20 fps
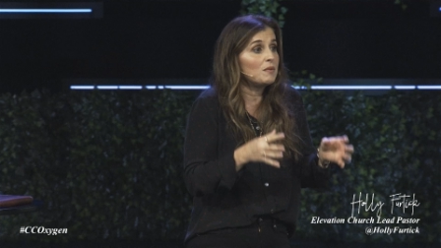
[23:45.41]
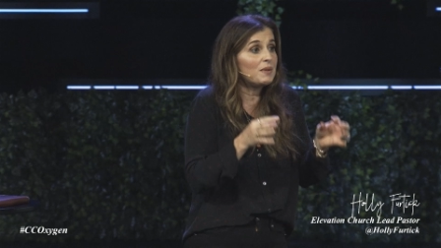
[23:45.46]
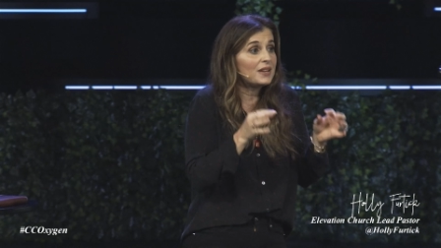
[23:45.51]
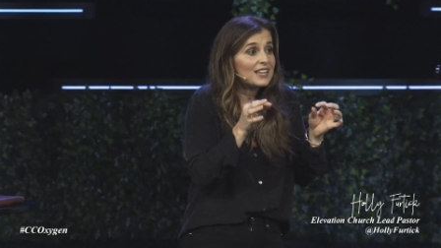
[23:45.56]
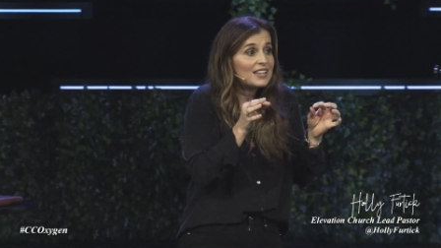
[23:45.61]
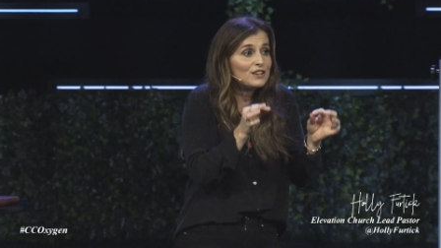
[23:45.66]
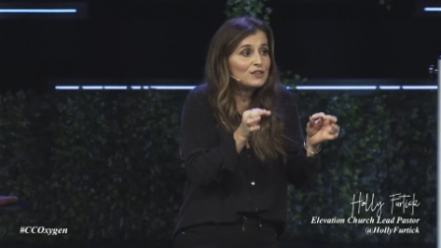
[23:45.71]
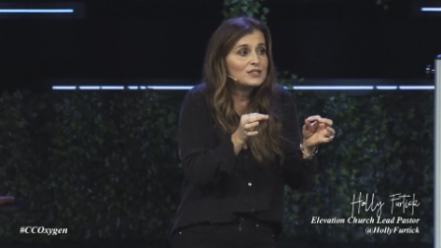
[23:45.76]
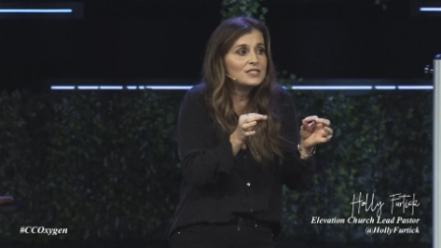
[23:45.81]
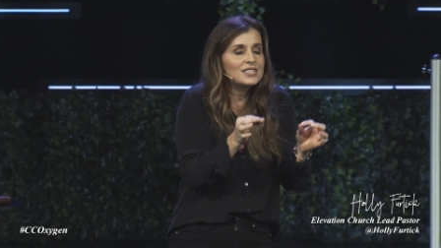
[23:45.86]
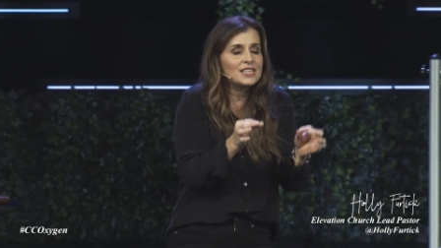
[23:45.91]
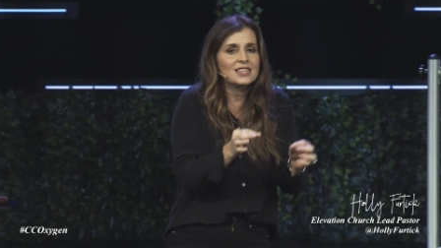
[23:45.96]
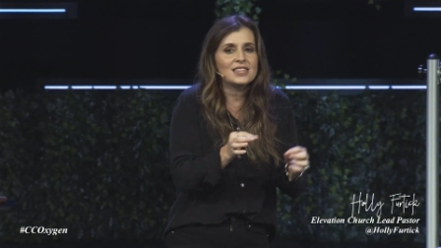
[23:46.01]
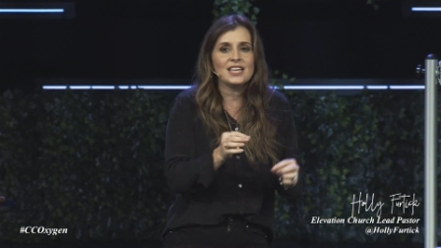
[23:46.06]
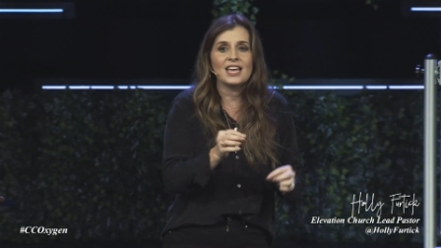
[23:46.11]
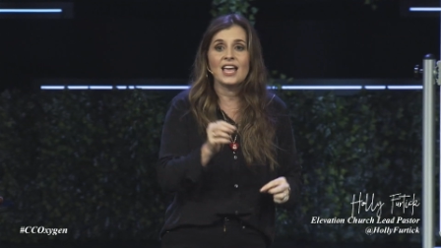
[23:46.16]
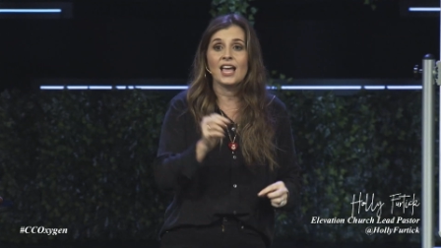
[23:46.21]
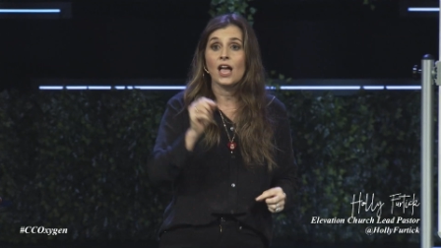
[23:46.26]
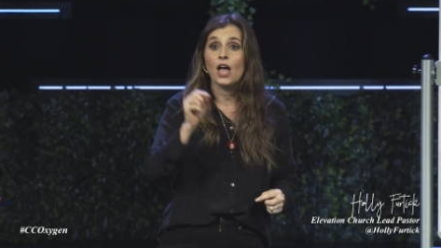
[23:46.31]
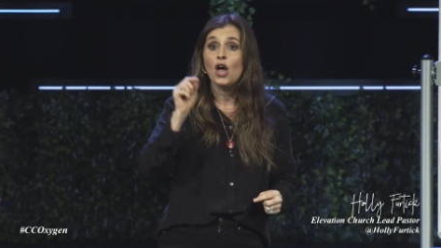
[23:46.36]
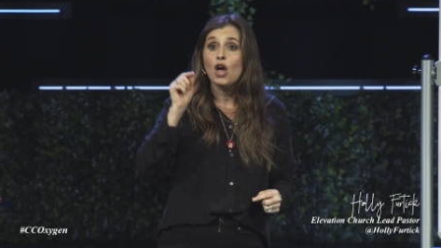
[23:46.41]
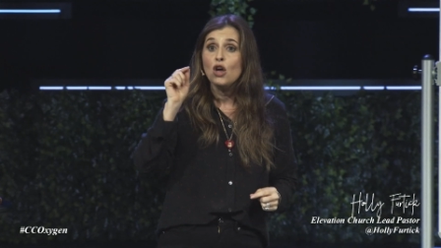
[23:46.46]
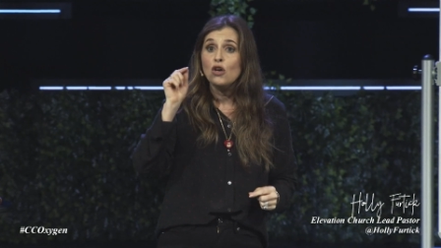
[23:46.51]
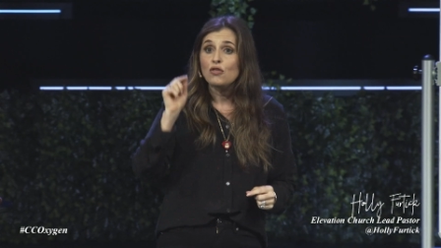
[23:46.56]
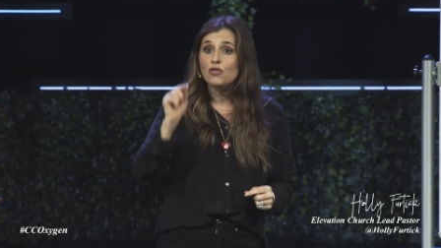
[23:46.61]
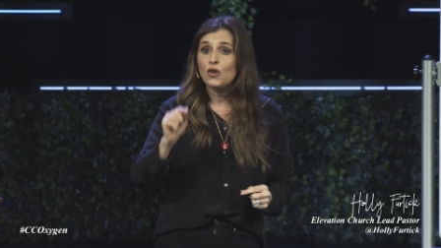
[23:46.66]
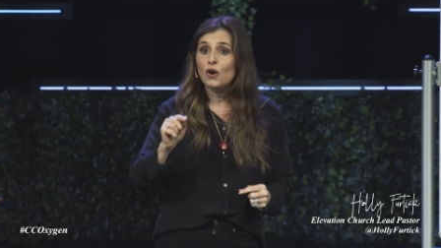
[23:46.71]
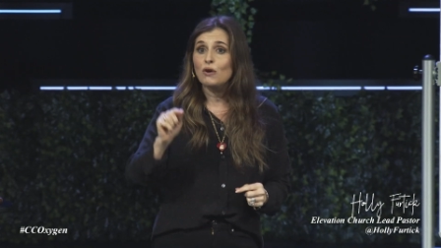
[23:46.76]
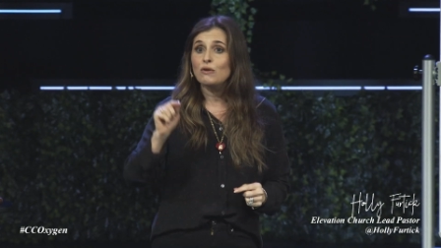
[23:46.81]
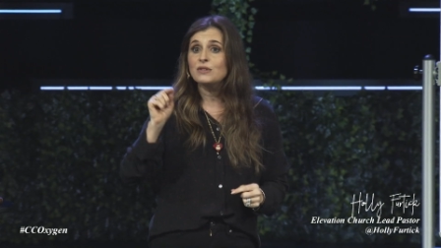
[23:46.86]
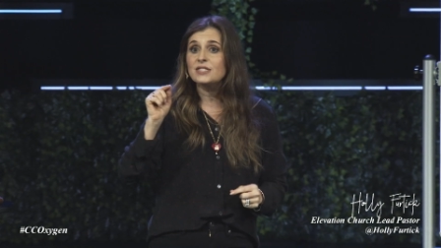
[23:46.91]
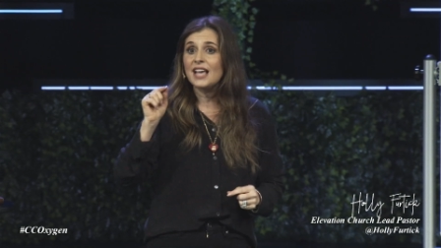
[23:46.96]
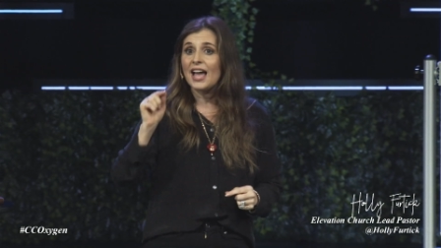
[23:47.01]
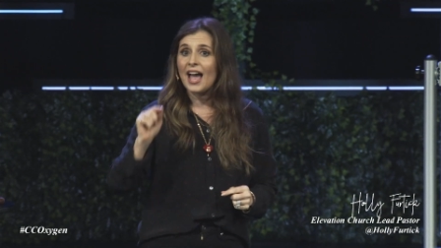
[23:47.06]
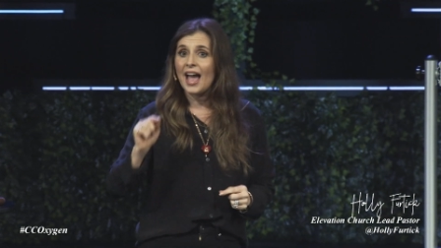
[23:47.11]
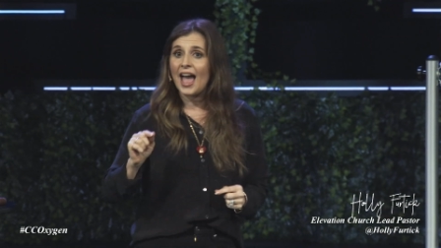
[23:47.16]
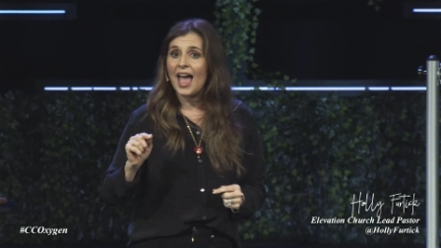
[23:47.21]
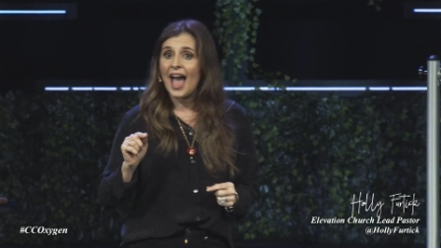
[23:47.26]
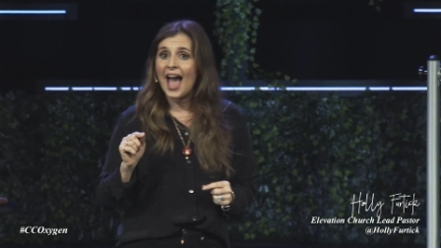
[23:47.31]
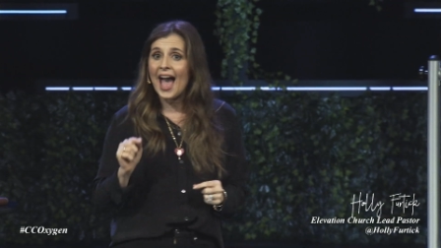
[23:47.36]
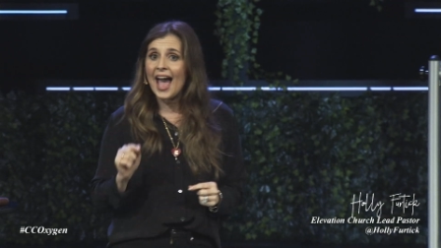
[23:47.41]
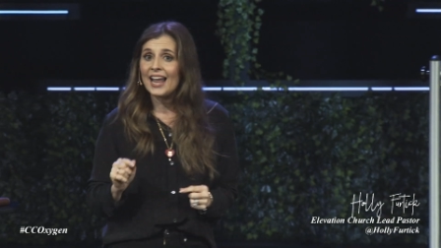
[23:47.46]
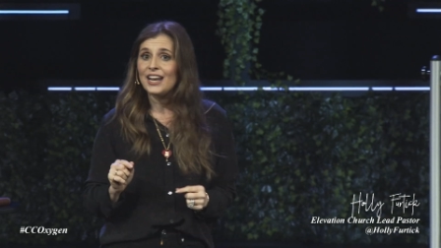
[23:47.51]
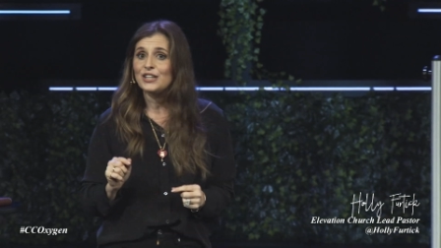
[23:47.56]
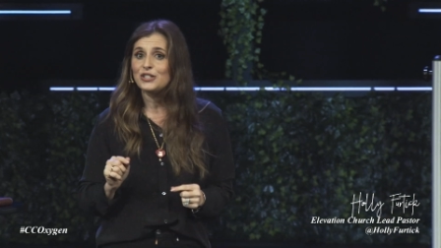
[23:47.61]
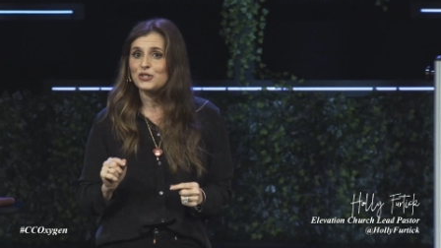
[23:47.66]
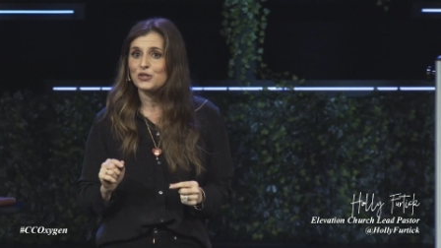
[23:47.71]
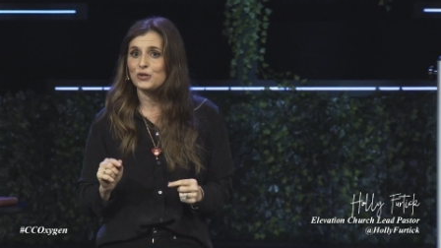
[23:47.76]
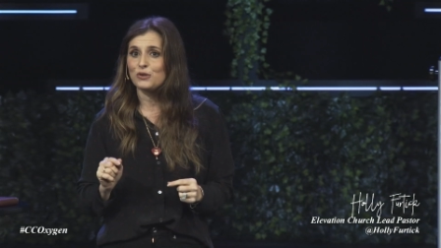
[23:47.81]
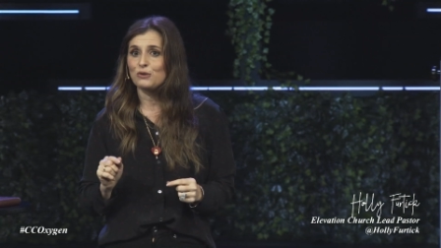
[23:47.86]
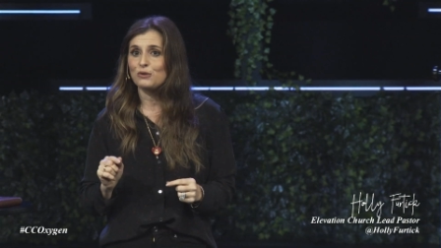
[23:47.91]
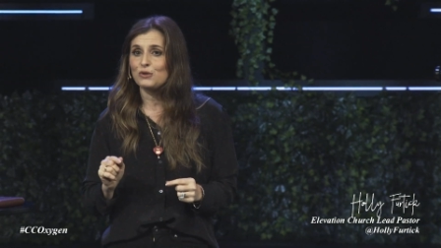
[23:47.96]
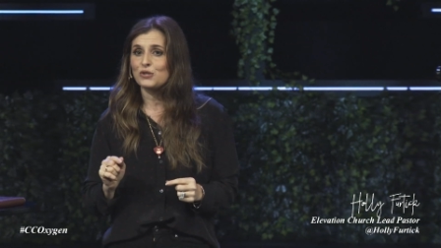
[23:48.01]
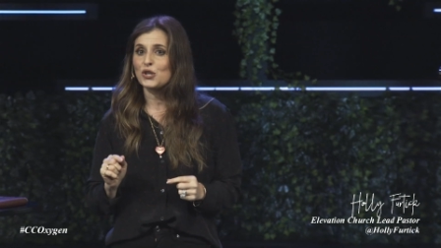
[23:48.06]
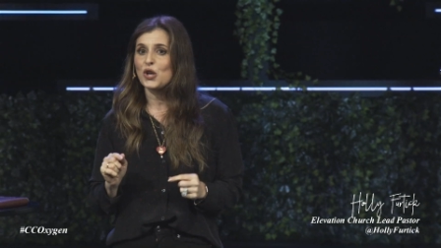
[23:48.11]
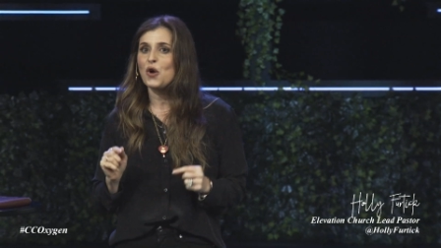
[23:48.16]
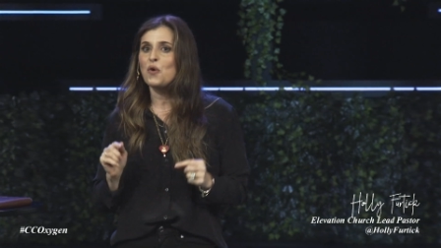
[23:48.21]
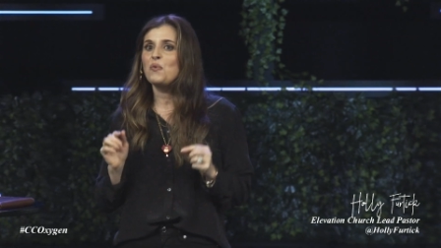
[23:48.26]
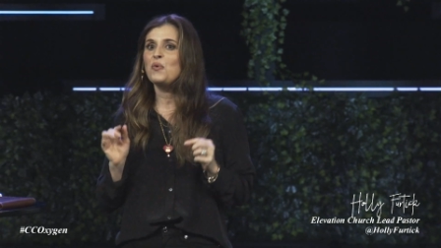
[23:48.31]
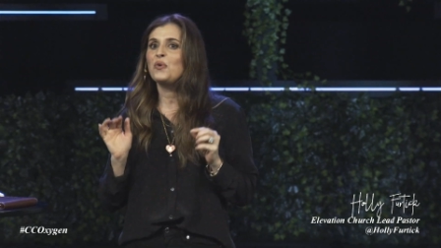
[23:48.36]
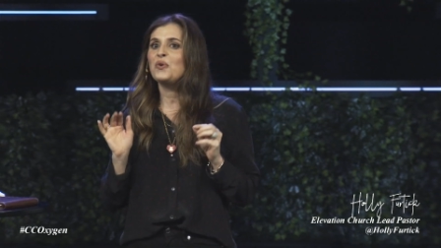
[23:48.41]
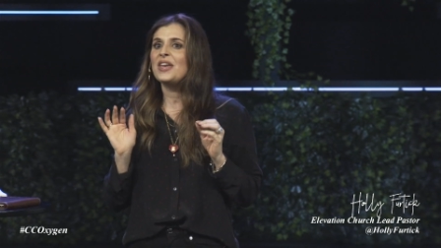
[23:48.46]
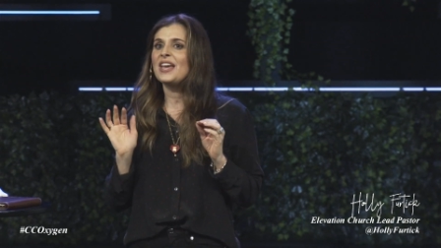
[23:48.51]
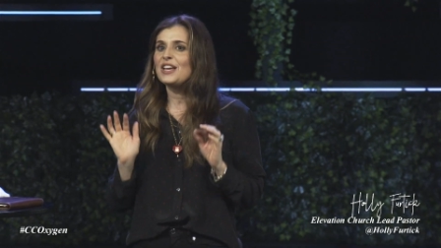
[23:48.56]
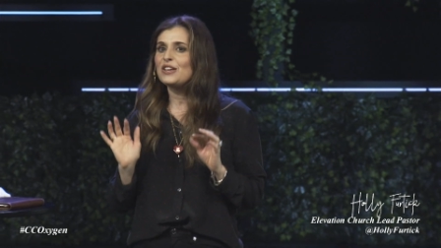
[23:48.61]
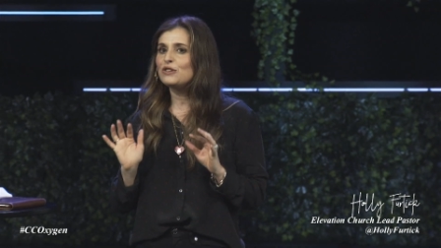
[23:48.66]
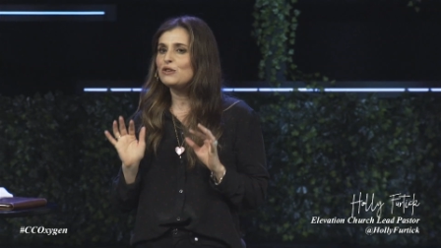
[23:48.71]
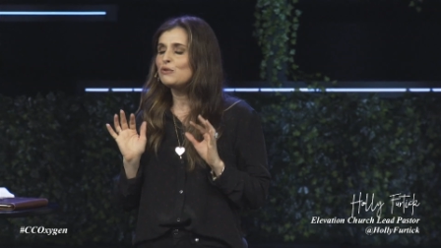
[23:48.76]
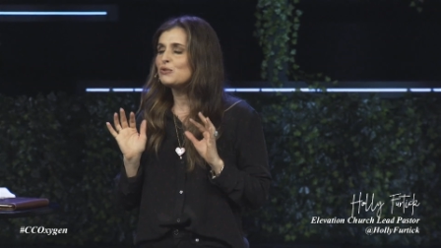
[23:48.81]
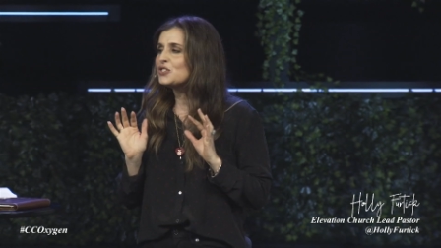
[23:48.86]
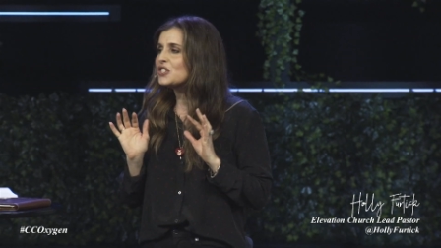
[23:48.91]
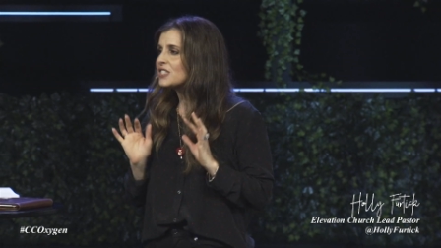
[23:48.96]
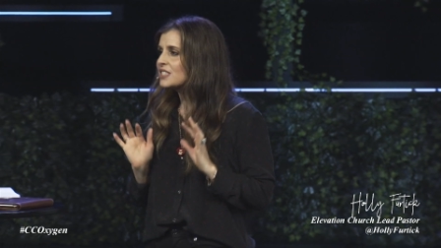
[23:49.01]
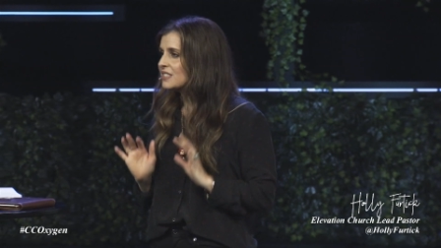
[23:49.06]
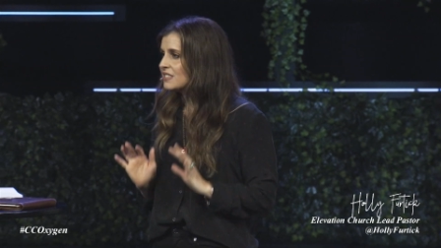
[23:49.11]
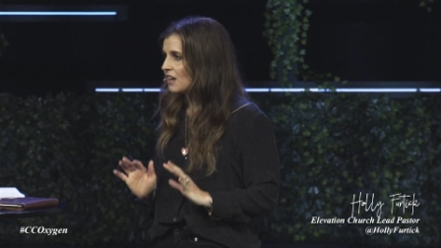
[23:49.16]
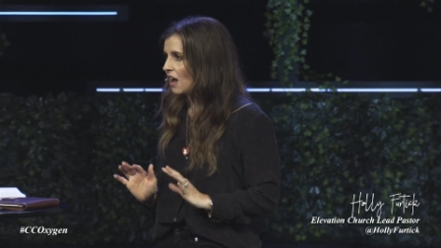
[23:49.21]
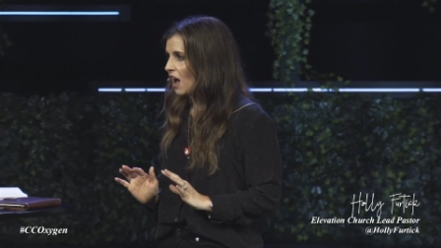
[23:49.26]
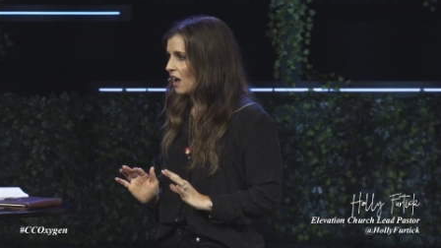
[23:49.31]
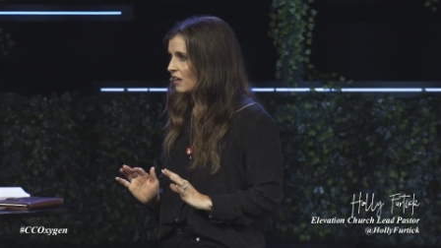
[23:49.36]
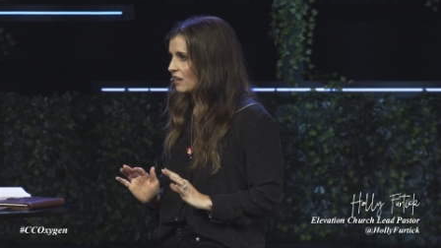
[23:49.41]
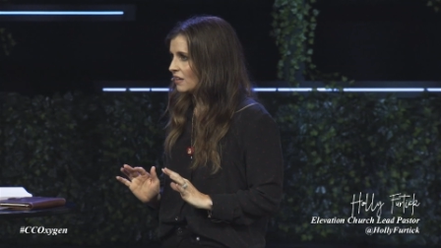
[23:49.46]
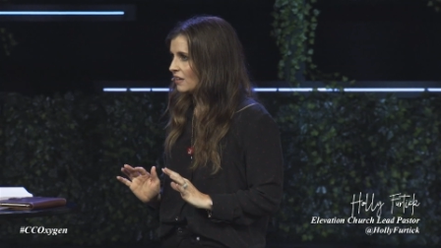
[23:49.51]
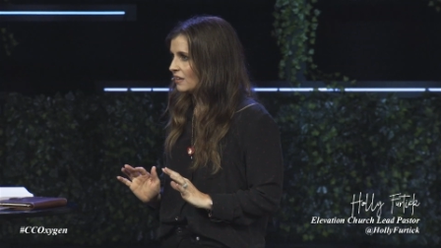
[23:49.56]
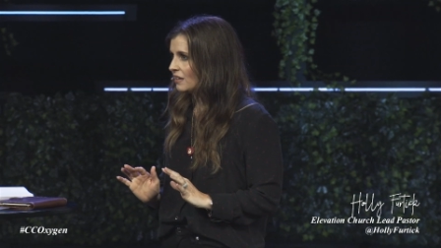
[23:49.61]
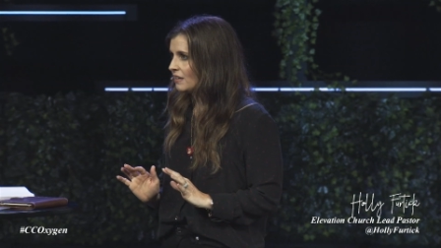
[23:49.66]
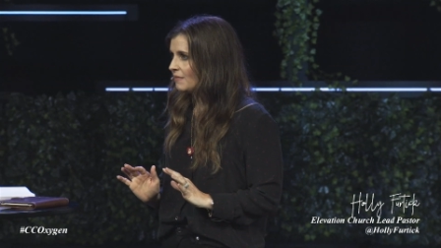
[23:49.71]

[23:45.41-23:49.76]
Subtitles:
But here's the thing, those attitudes will get you stuck.